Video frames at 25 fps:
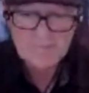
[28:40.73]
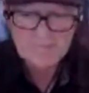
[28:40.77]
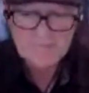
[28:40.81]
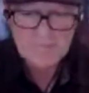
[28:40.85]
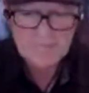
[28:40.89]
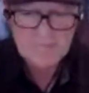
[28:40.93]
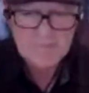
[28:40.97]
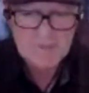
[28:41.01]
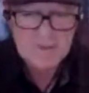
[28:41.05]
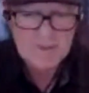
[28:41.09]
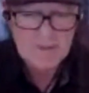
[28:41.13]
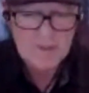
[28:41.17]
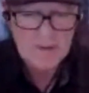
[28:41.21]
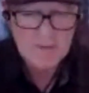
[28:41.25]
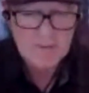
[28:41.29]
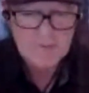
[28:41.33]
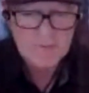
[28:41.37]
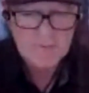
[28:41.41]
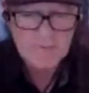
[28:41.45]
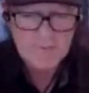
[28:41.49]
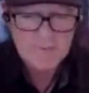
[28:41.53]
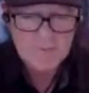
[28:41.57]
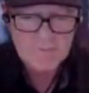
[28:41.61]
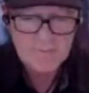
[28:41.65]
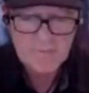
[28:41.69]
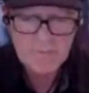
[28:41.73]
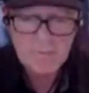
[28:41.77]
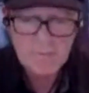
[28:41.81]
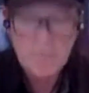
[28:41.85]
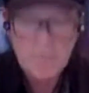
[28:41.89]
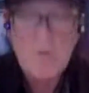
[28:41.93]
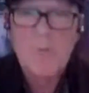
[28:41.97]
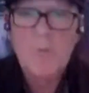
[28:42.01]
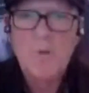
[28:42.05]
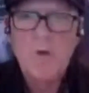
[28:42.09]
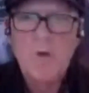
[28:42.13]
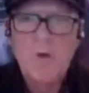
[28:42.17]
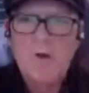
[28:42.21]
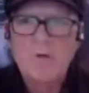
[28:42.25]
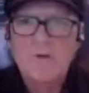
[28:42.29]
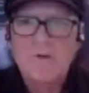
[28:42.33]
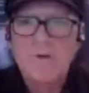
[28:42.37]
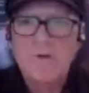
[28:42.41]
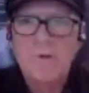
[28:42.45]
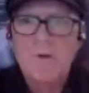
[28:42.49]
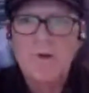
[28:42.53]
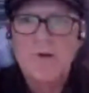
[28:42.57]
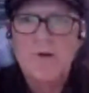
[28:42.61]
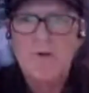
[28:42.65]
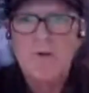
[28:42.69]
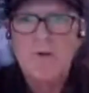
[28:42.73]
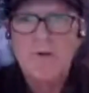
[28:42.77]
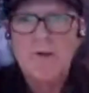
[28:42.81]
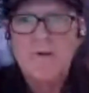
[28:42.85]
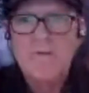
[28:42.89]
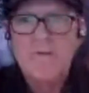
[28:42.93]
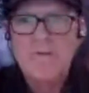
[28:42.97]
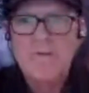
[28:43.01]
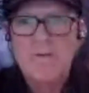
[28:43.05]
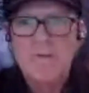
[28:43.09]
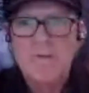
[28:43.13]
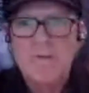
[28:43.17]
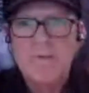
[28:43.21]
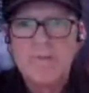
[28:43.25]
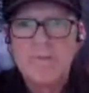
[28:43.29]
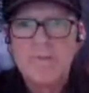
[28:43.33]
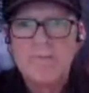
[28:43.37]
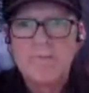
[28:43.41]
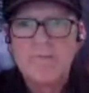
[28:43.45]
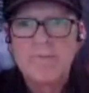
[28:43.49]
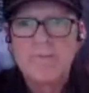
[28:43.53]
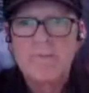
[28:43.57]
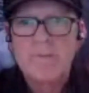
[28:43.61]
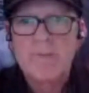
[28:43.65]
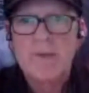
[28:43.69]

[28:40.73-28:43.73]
you know, from one world to another, from